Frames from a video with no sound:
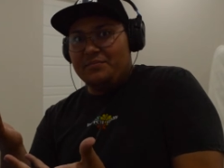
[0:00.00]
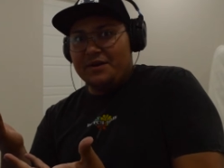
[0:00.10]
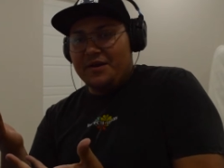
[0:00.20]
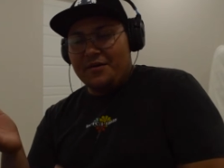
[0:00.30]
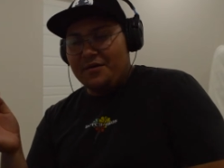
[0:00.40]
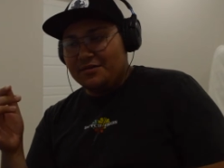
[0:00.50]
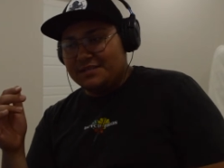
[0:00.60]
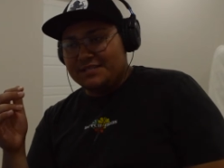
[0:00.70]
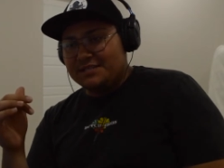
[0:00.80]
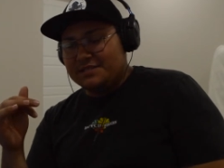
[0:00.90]
put on hold
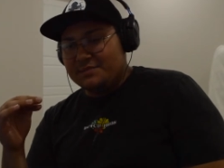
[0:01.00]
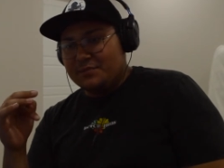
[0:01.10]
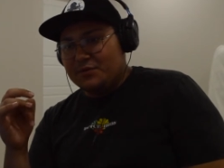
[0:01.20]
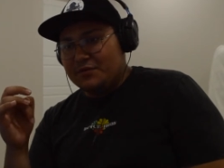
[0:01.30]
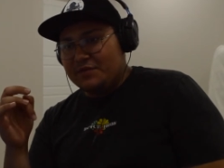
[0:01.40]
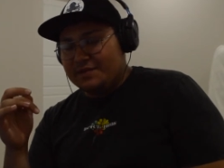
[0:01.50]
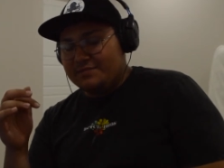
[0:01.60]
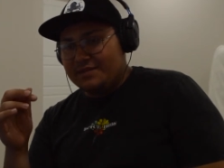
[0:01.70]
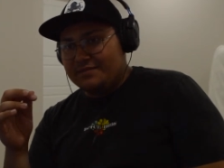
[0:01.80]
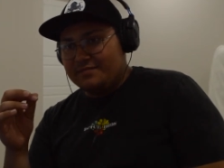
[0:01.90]
just because of the move, and,
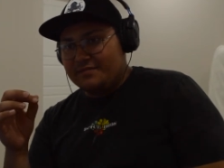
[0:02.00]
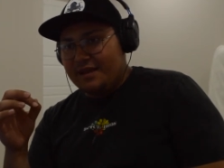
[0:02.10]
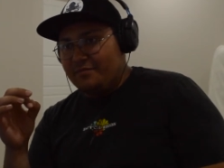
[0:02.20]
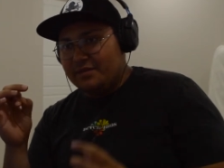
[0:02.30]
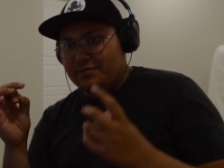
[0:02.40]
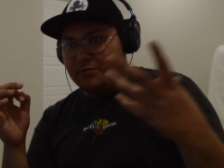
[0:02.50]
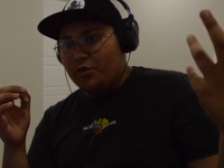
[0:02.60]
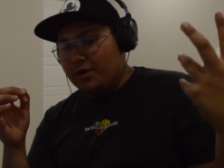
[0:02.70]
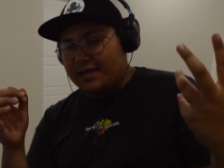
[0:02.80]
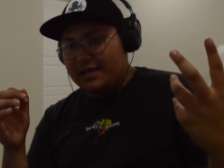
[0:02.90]
and I've been
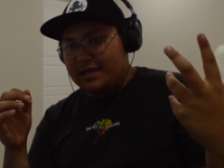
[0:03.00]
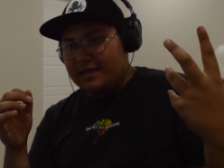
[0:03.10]
working.